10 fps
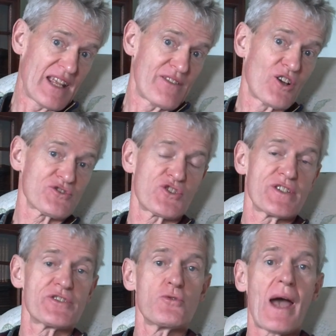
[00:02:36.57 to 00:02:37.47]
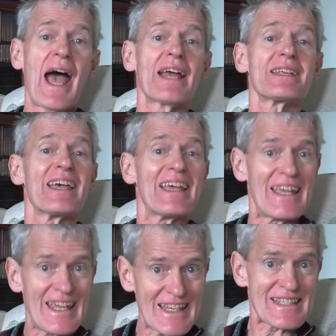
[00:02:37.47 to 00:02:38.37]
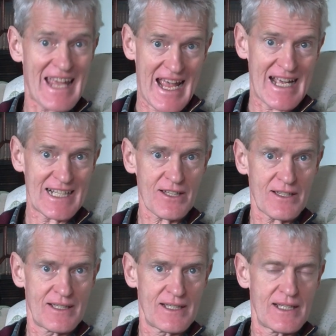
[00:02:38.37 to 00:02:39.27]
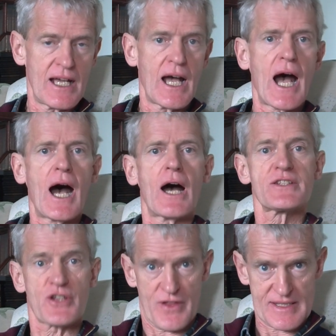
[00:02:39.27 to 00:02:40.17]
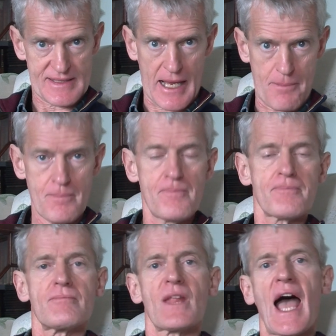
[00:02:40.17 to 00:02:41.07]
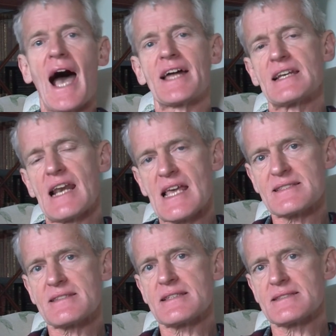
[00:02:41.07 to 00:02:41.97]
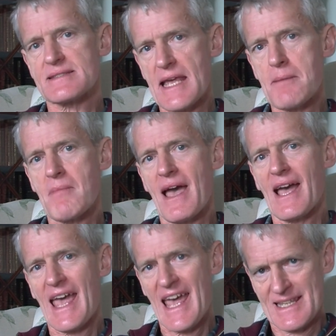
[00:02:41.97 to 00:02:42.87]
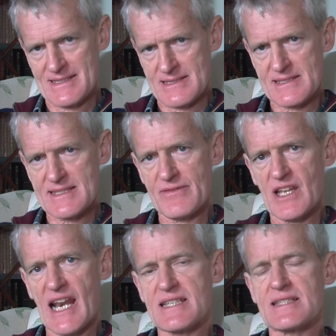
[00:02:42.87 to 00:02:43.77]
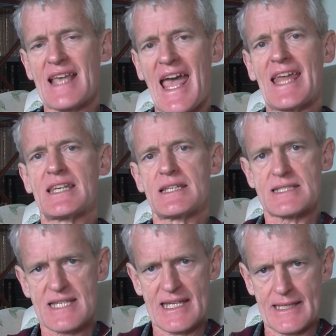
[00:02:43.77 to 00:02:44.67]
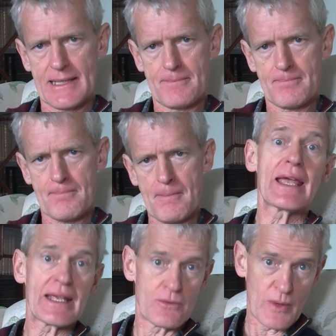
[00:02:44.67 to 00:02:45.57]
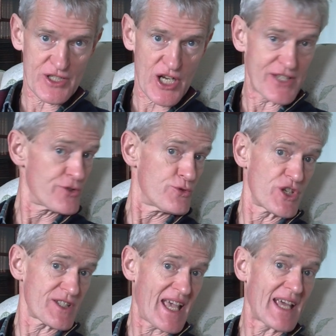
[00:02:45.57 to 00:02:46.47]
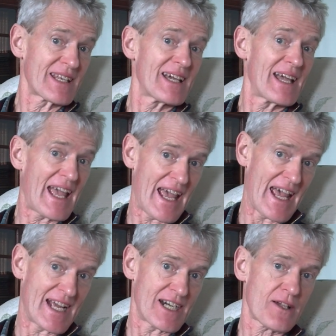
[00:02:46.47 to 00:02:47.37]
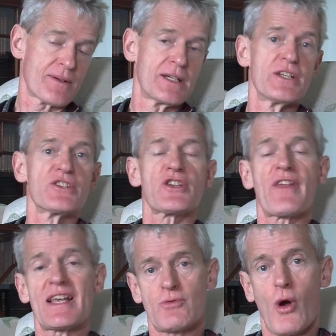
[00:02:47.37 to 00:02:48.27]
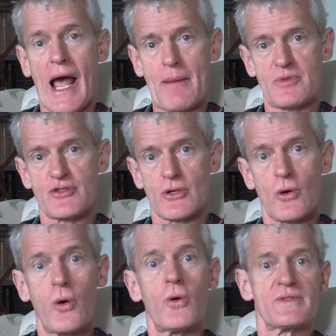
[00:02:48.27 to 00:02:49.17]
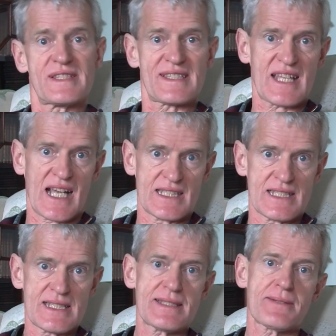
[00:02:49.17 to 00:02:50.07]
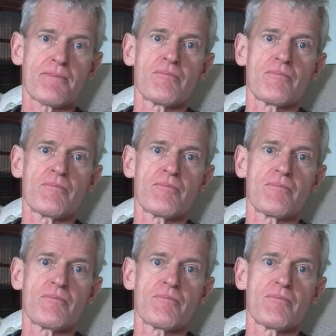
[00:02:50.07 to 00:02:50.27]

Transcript: the answer is you add iter to the stem unless the stem ends in the letters nt, in which case you just add er. So that's what happened to constans.